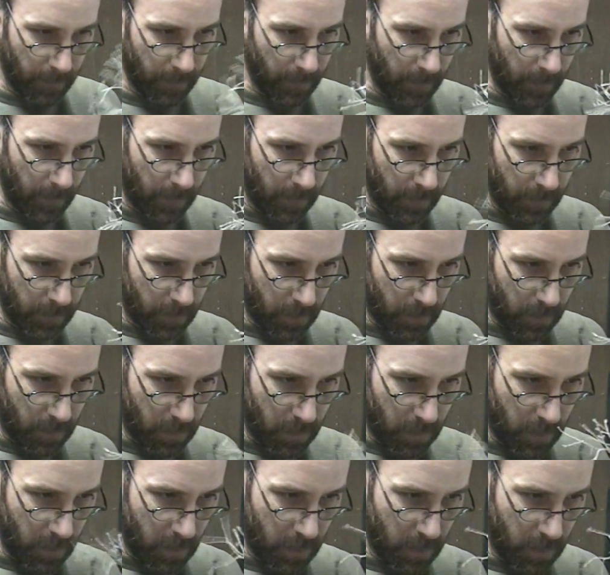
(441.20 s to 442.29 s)
So,
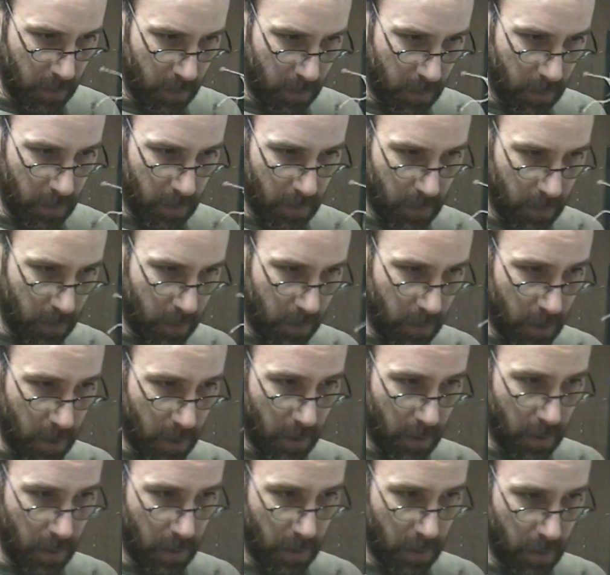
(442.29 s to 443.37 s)
yeah,
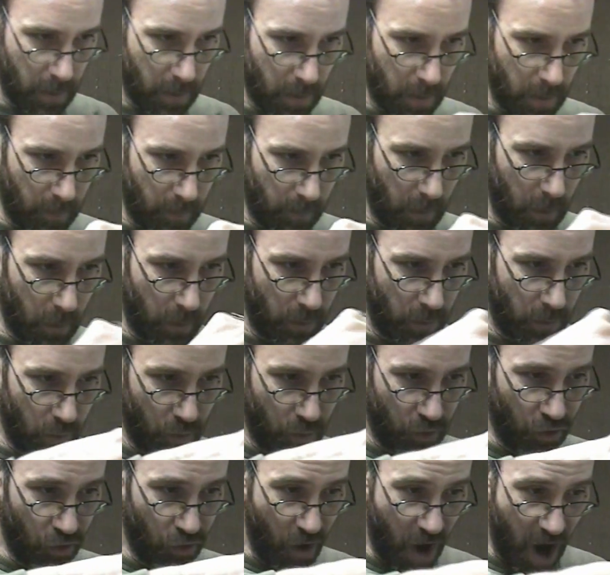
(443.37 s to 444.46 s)
I'm going to
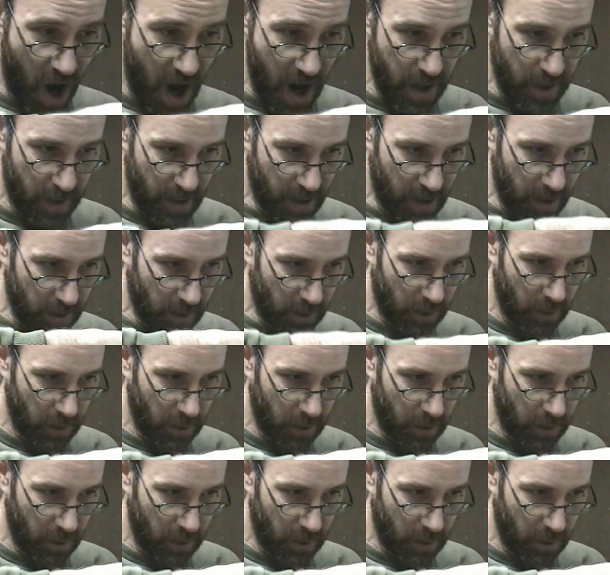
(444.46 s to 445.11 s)
try this